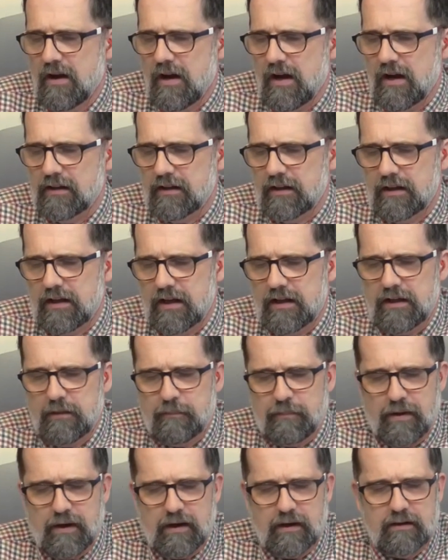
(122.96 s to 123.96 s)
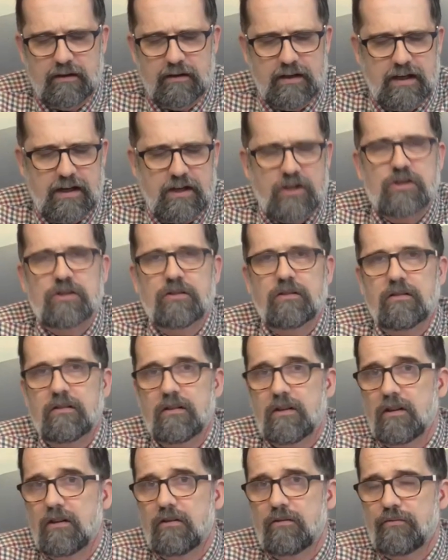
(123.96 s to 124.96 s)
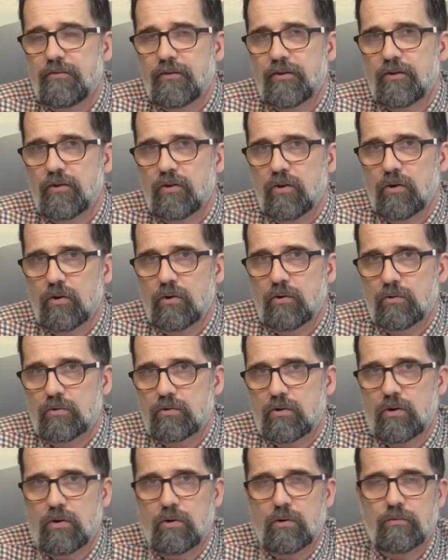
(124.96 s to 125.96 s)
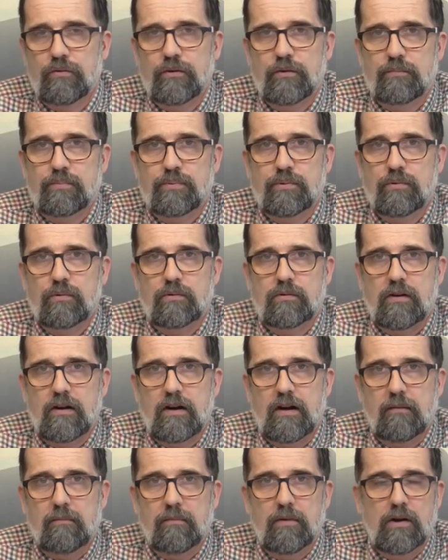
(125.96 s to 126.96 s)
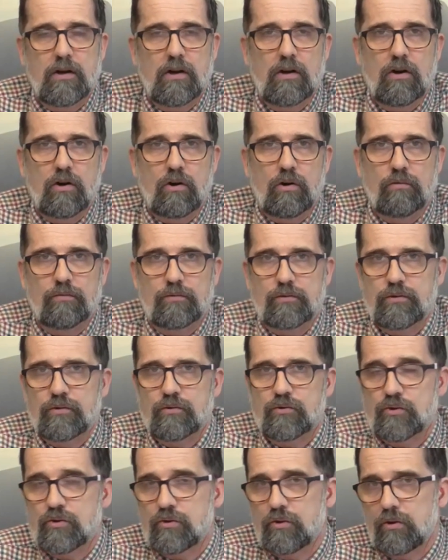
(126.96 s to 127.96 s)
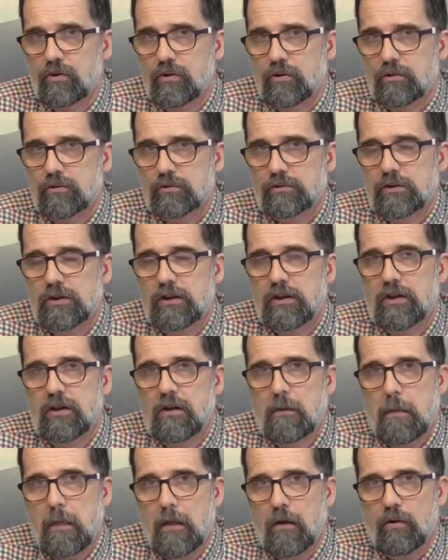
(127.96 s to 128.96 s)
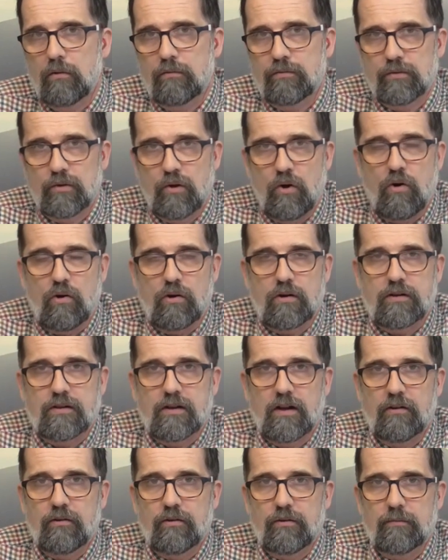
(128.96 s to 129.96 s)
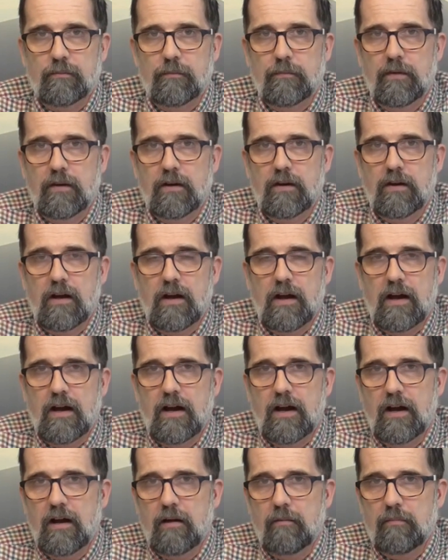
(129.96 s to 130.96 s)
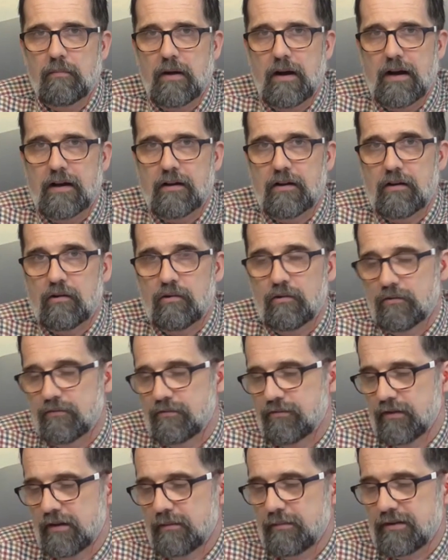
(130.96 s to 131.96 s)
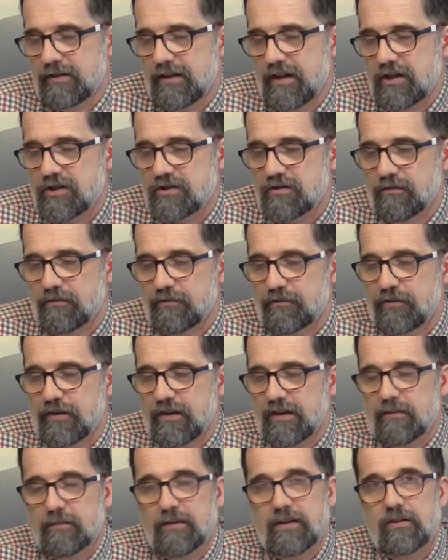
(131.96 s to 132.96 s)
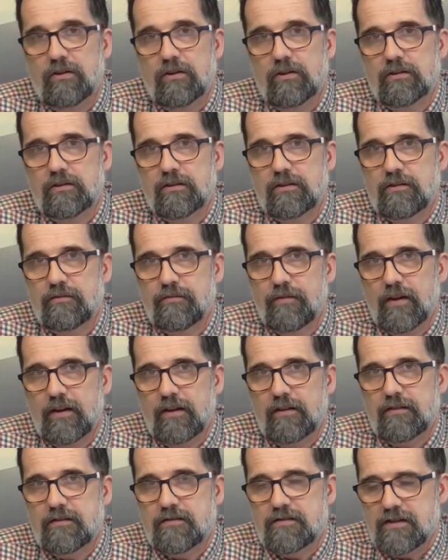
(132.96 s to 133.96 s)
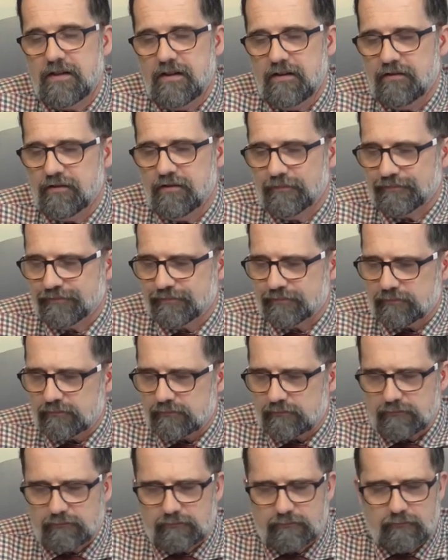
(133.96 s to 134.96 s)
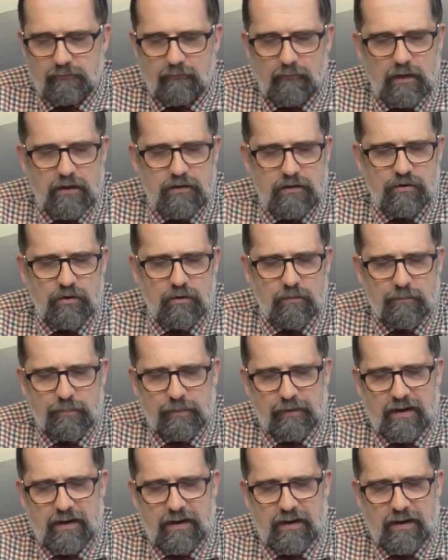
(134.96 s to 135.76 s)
and a guinea pig nation for the whole COVID program of control, of lockdown, of limitation of freedom in order to fight disease. So